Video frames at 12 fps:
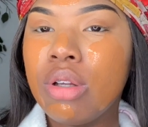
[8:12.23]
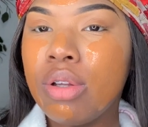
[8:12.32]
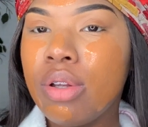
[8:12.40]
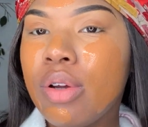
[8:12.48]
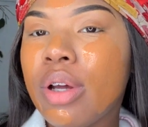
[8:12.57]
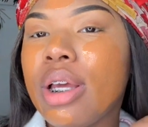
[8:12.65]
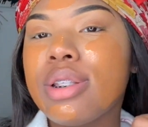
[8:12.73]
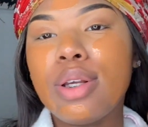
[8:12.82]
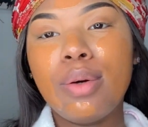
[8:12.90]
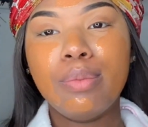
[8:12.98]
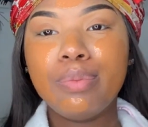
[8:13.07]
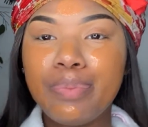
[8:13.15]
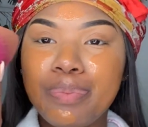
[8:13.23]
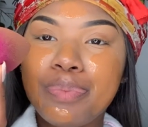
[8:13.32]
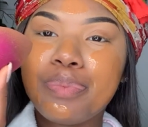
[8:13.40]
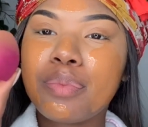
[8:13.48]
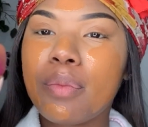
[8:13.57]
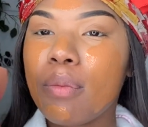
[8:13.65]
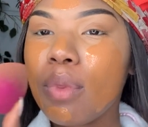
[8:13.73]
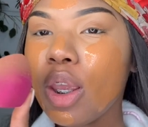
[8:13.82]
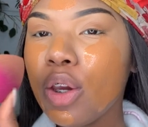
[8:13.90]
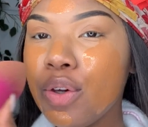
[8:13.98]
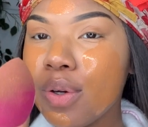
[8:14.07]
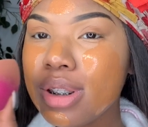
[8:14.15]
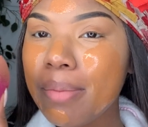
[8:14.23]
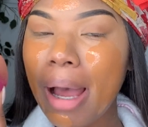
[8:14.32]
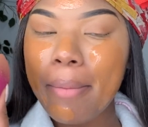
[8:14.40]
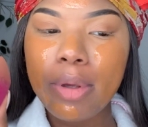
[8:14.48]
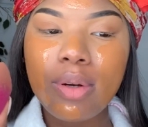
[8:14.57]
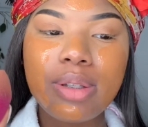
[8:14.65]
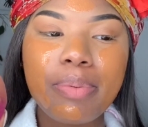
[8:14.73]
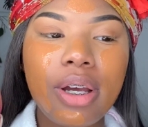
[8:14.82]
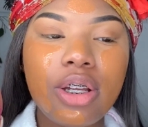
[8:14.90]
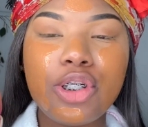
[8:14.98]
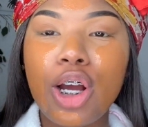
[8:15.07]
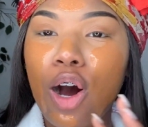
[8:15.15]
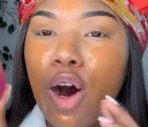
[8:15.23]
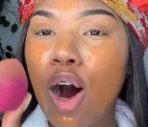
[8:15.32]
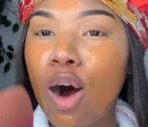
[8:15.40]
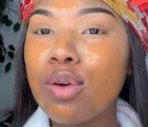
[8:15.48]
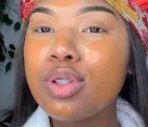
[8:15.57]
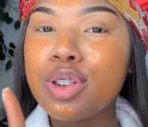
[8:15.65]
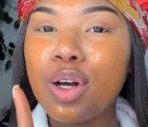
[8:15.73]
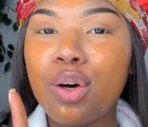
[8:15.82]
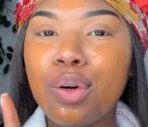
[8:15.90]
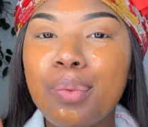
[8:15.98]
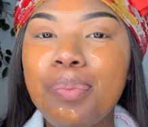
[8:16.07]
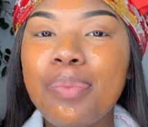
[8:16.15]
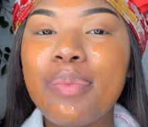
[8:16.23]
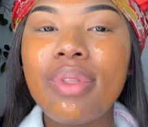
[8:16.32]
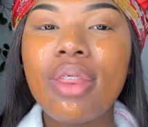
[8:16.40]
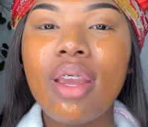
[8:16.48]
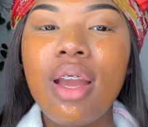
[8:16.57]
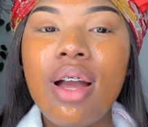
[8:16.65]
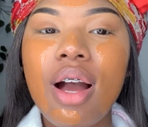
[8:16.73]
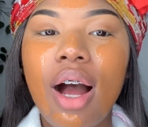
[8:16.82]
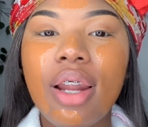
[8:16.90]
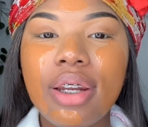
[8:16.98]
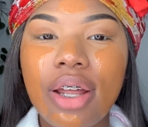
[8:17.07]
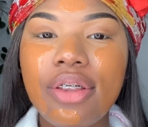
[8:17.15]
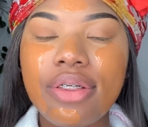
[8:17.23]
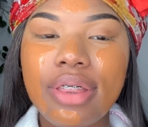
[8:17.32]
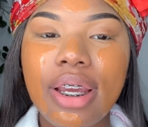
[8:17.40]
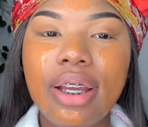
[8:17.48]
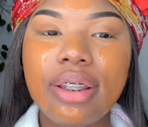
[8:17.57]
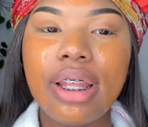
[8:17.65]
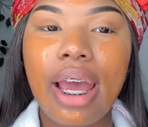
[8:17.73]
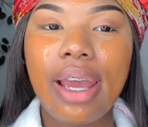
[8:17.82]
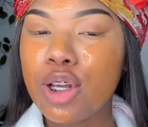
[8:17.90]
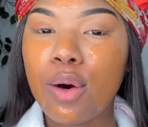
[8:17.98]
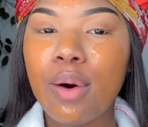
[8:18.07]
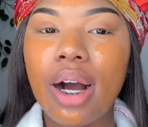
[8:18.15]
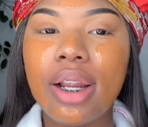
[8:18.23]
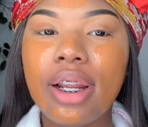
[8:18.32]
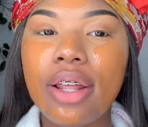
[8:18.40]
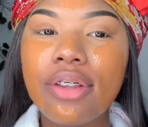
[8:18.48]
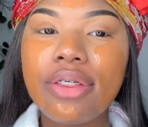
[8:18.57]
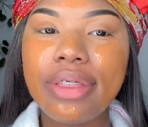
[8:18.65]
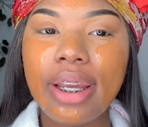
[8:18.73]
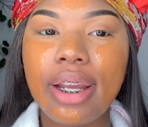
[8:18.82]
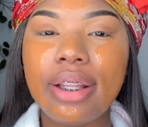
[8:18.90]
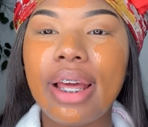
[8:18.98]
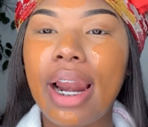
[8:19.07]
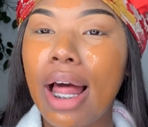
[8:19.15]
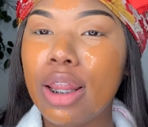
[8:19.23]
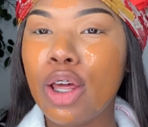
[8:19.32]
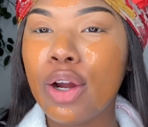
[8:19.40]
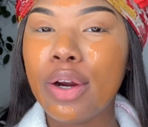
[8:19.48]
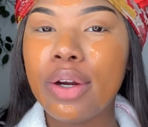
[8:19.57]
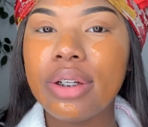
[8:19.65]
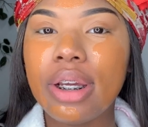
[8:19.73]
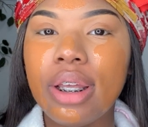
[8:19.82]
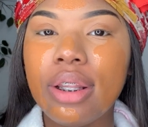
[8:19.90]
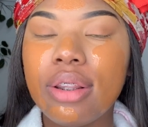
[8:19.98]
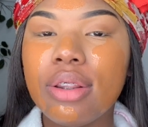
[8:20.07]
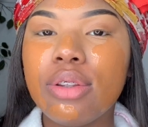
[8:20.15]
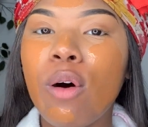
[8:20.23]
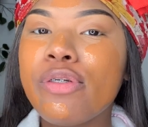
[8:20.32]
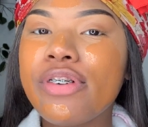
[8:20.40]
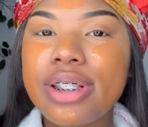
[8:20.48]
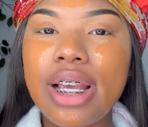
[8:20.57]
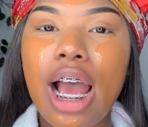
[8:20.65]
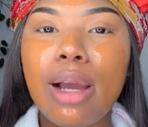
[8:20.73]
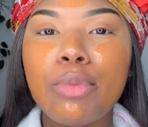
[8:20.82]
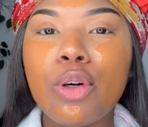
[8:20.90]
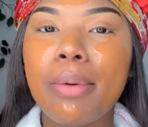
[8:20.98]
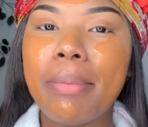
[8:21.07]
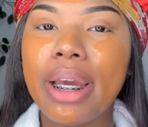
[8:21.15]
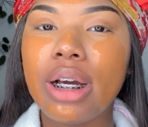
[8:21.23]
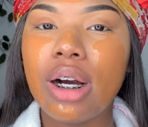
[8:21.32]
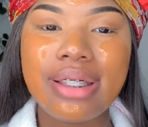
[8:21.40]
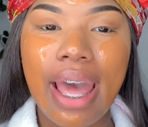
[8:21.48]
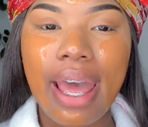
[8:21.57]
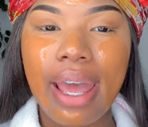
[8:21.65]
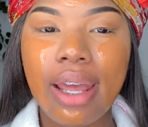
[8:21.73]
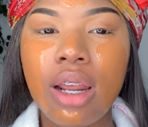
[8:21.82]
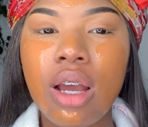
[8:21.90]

Okay, so using my beauty sponge, y'all. Also, another thing that I learned in over time doing makeup, that